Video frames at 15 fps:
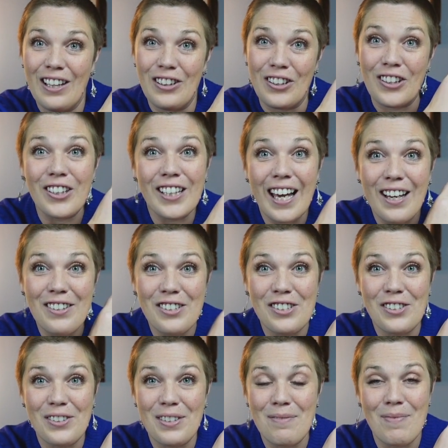learn how to
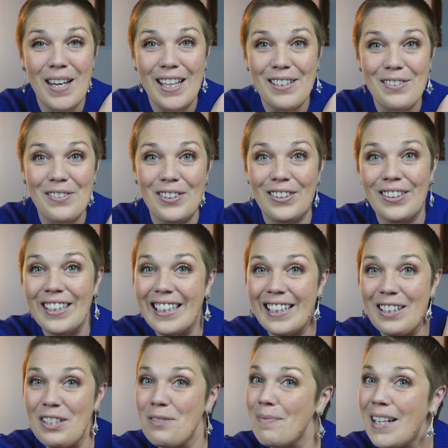shoot in manual.
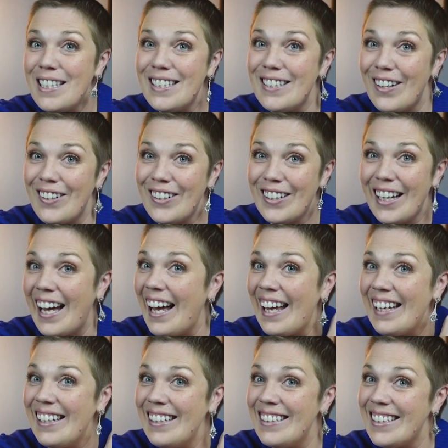Here's my starter
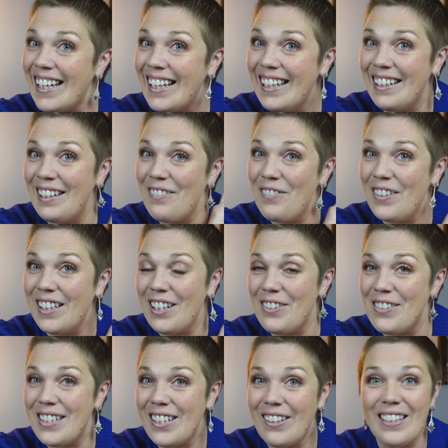guide 10 video
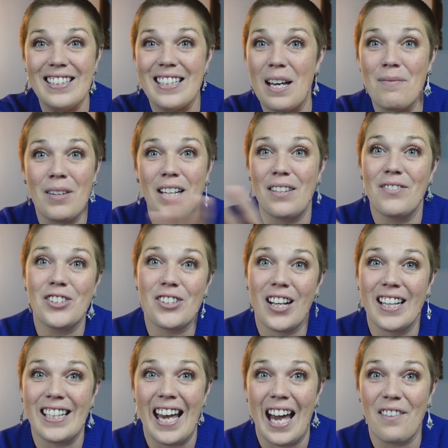series. I'm not even
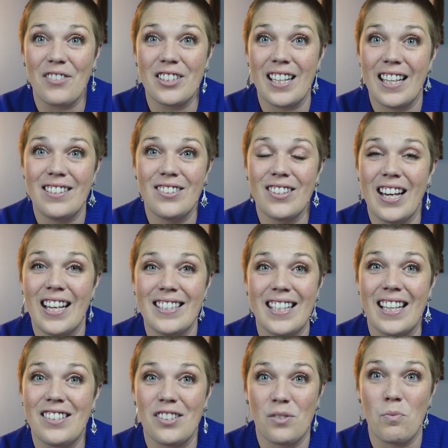trying to advertise you guys.
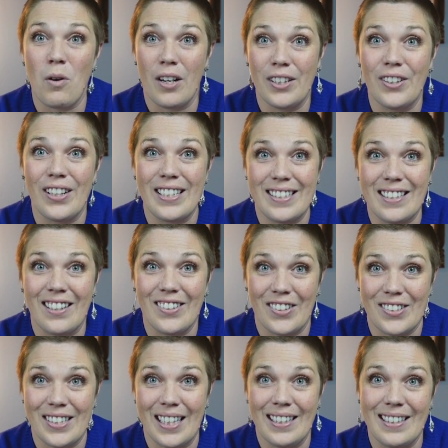I just want you guys to
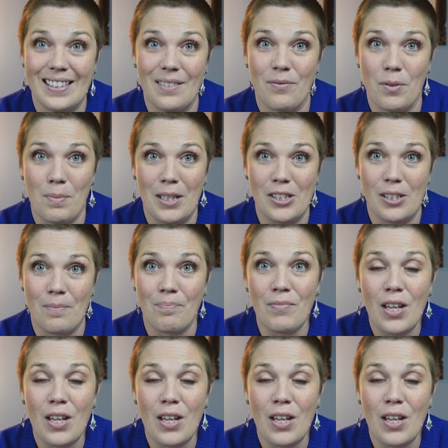understand this information.